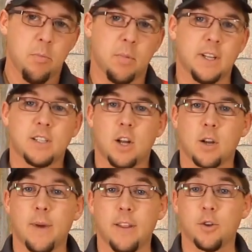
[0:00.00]
But let's
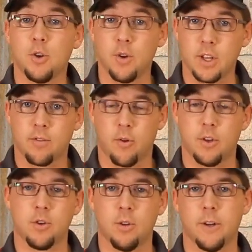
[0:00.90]
talk about the tuning for
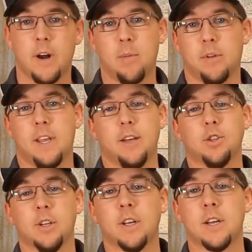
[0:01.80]
the 2-liter
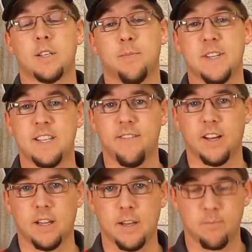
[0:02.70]
application
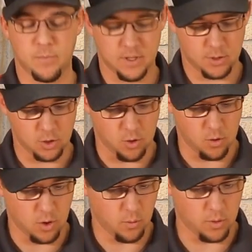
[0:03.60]
specifically.
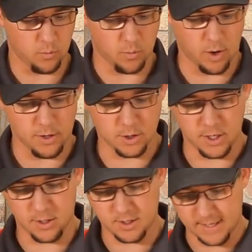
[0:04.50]
So when our
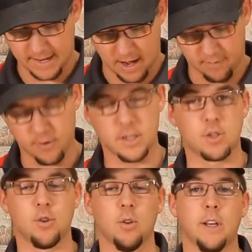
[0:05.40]
engineers set out for
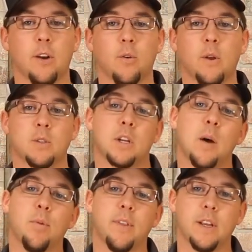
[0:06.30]
this 2-liter, there was a
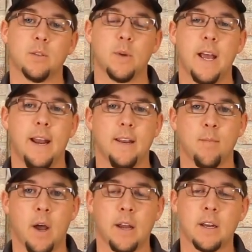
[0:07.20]
couple things we had in
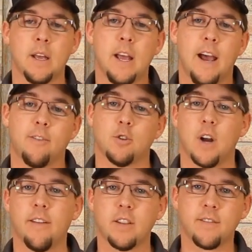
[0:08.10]
mind. After
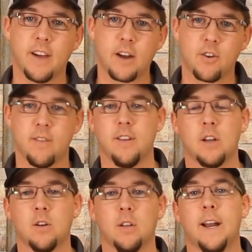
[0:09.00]
driving the factory
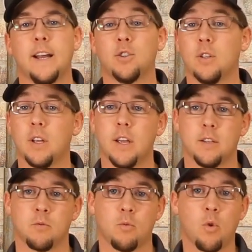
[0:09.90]
vehicle, it actually
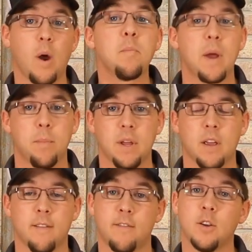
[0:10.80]
is quite
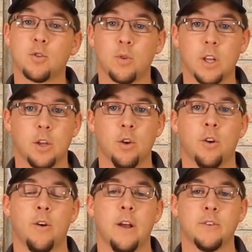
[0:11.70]
peppy. It feels really
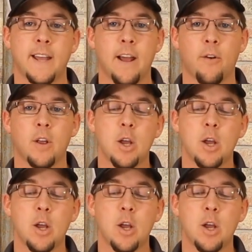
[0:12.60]
good around town.